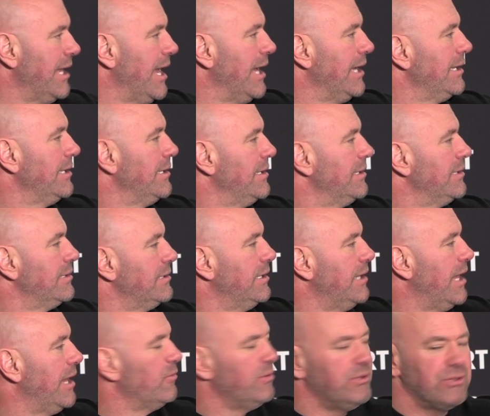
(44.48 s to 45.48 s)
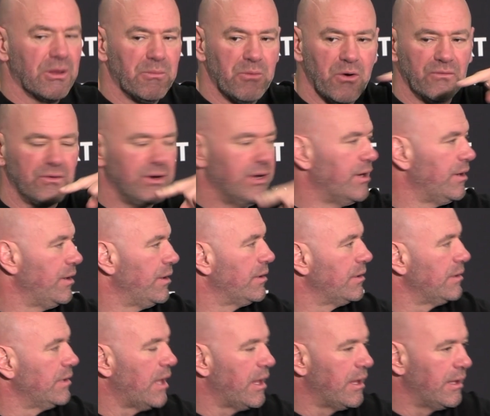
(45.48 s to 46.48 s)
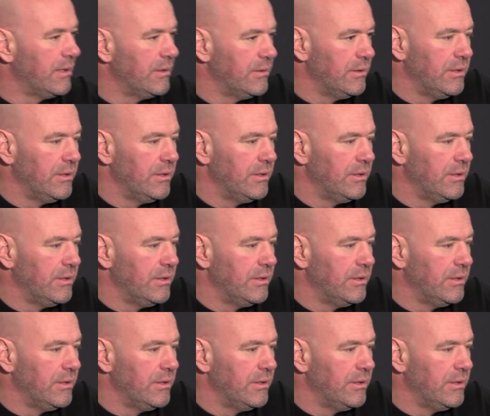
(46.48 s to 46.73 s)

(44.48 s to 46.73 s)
Hey, Lene, will you come over here? Yeah.